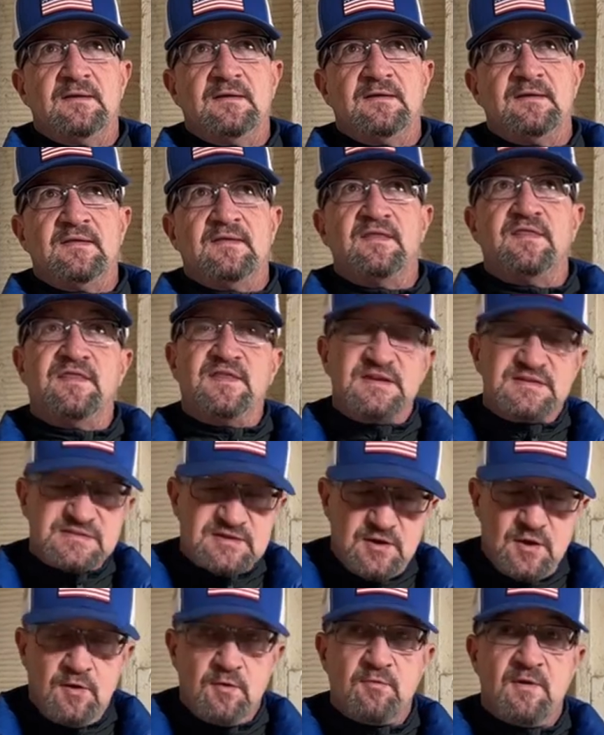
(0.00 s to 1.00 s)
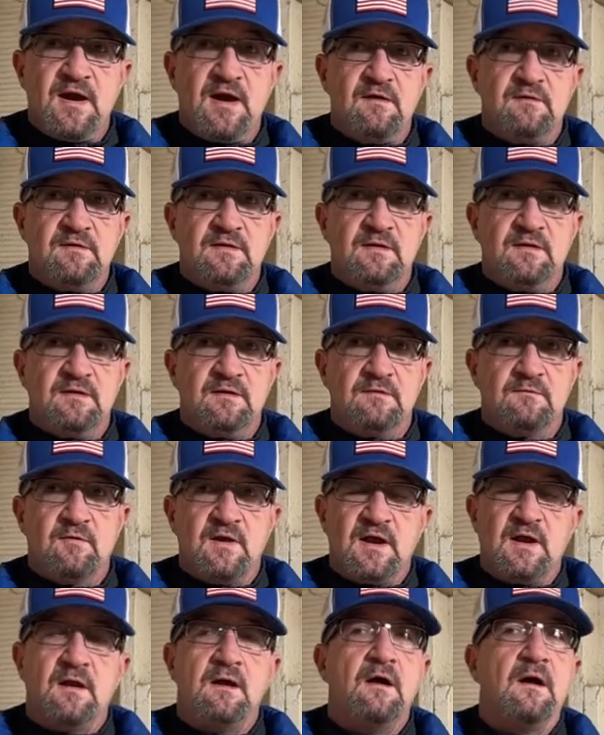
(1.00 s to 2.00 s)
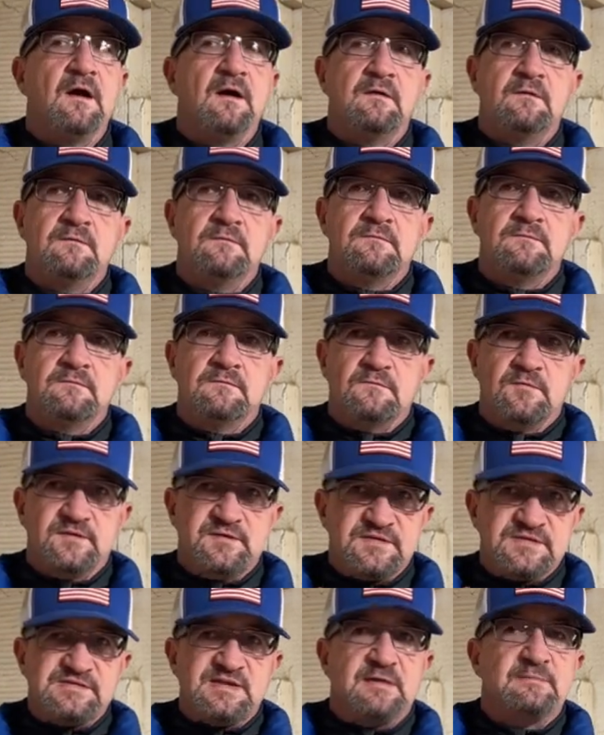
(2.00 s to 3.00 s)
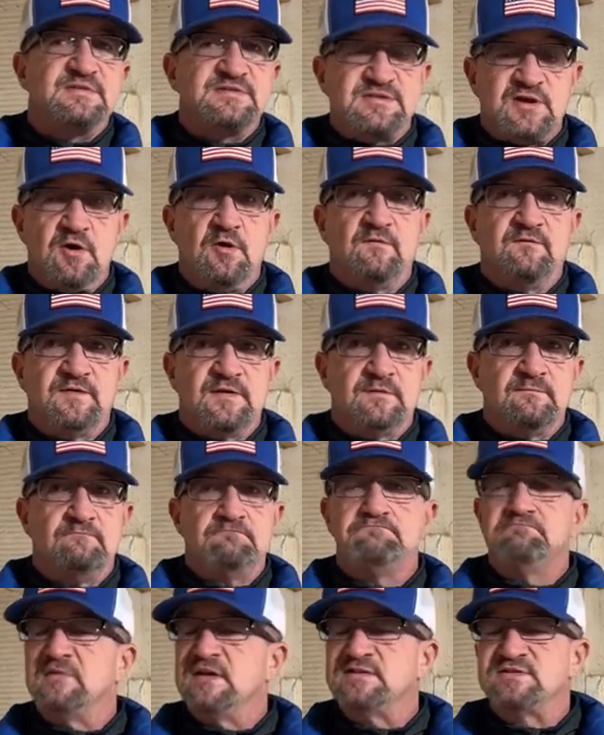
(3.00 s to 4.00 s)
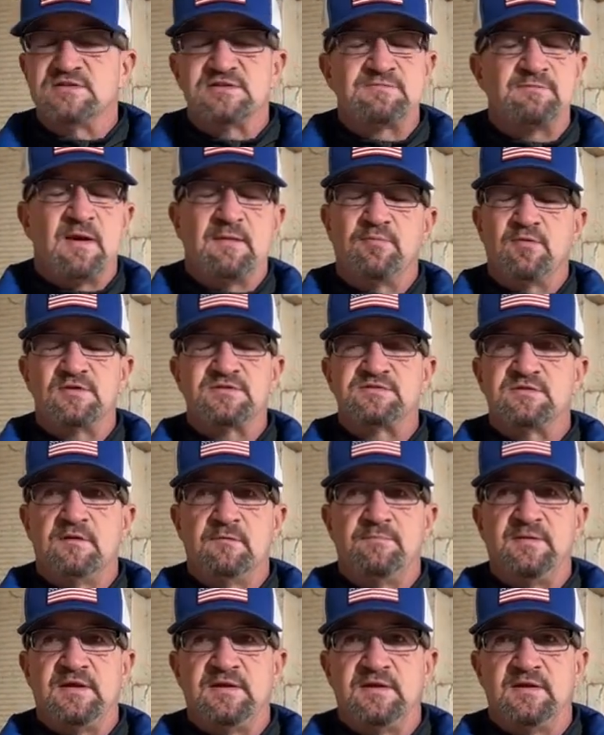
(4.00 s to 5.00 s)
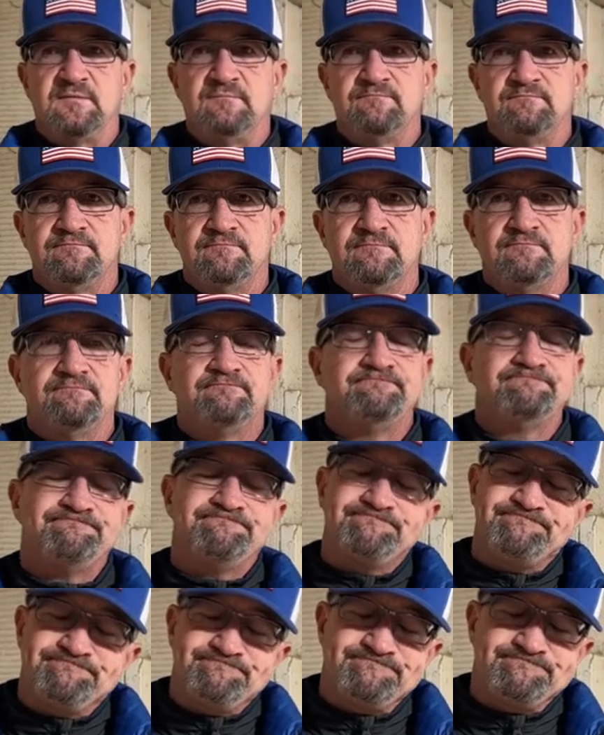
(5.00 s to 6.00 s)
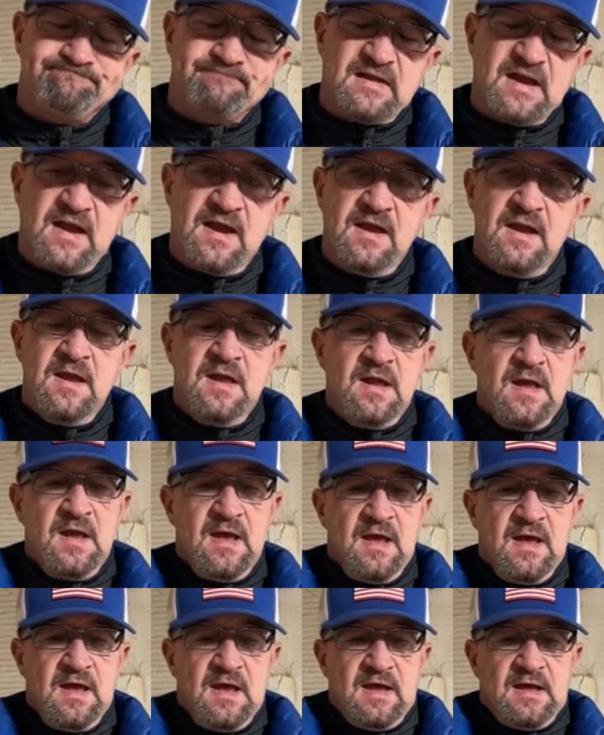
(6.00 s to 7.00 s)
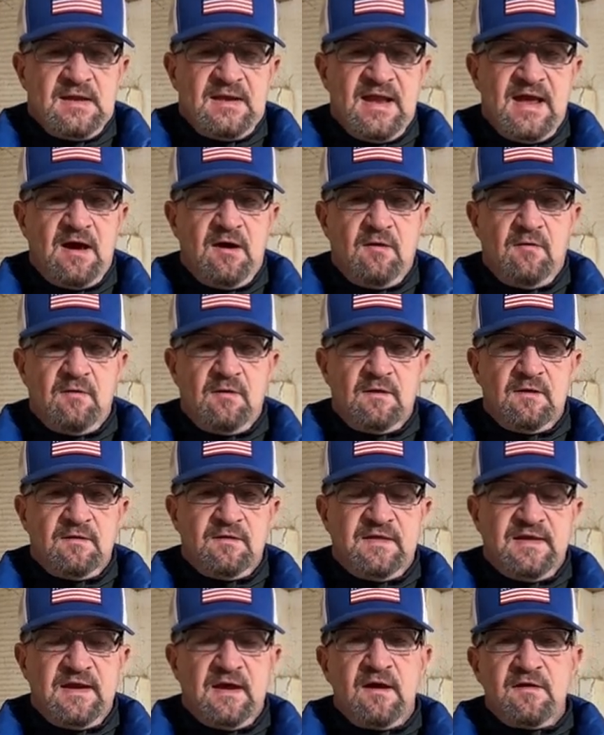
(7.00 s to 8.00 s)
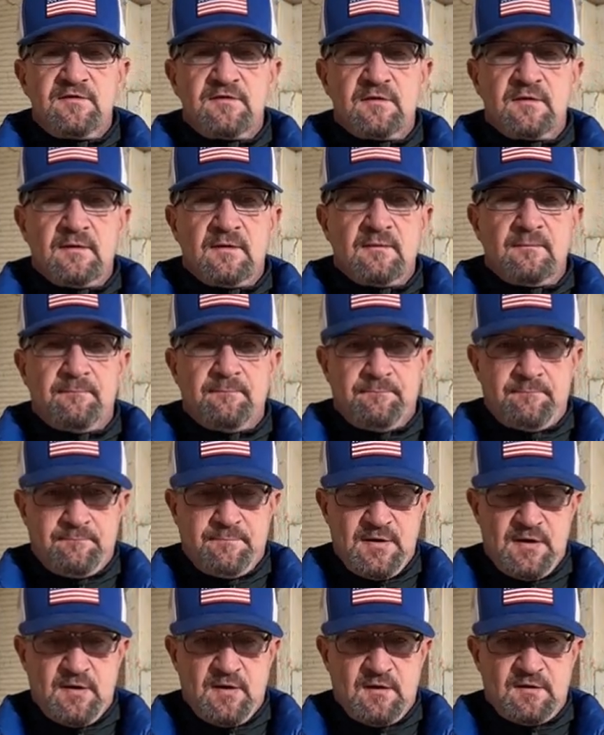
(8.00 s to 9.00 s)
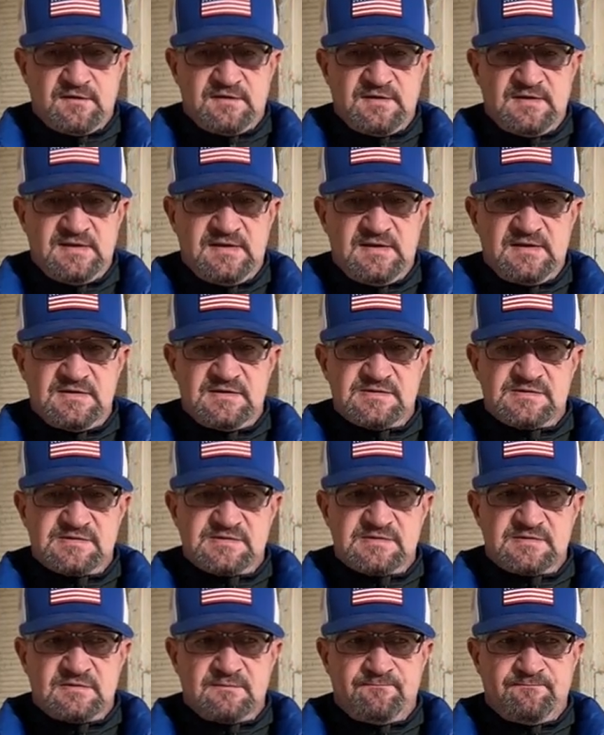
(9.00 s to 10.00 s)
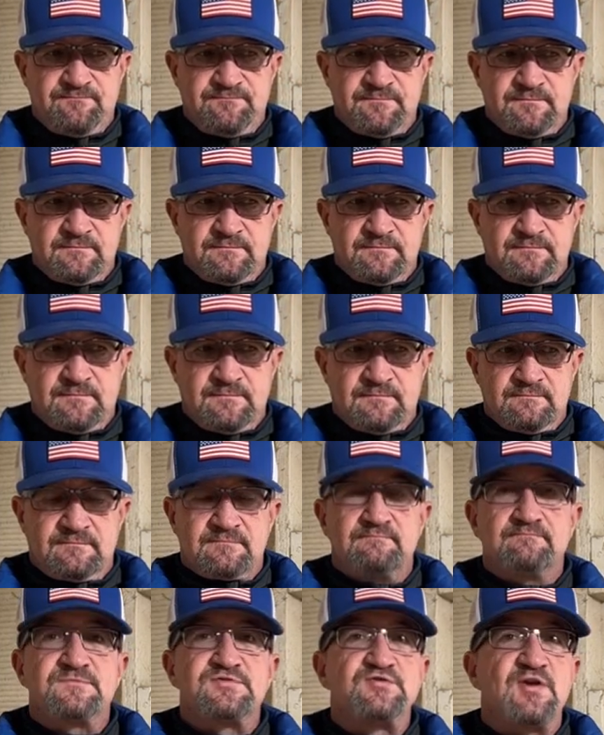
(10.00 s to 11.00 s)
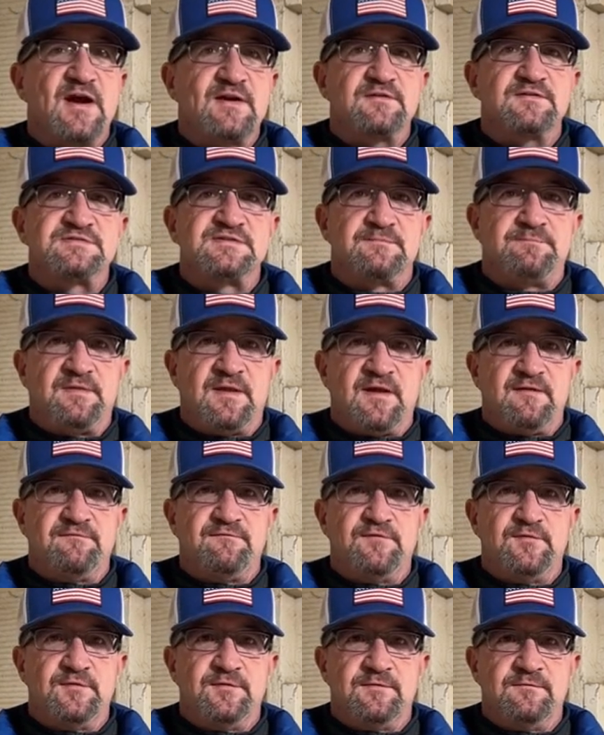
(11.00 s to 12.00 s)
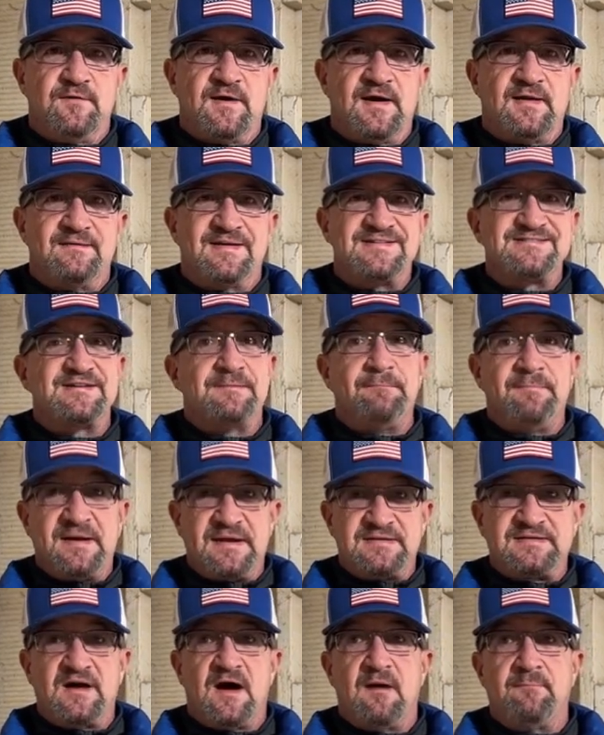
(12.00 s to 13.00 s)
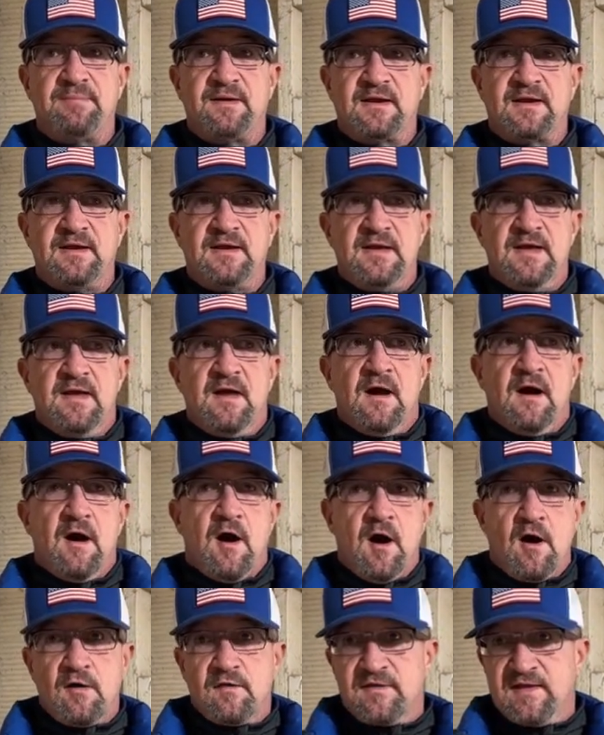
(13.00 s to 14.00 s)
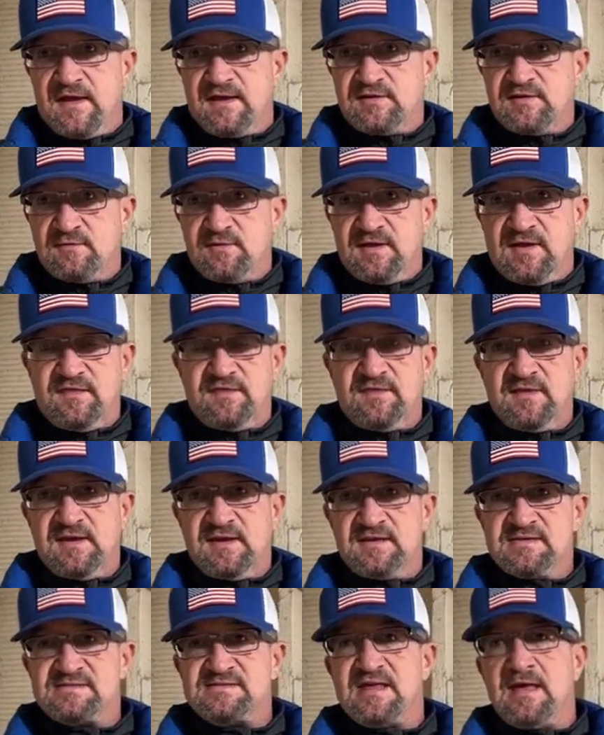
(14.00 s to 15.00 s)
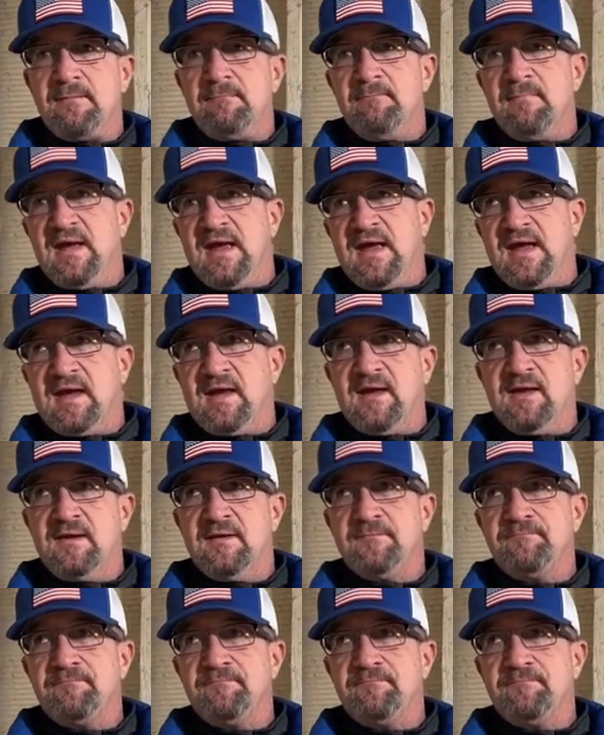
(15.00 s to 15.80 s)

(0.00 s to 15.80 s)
this go around right along with the same as COVID. That's just my personal opinion. Okay. Now the other part is Tractor Supply food, right? That's a big topic. Are they doing things that make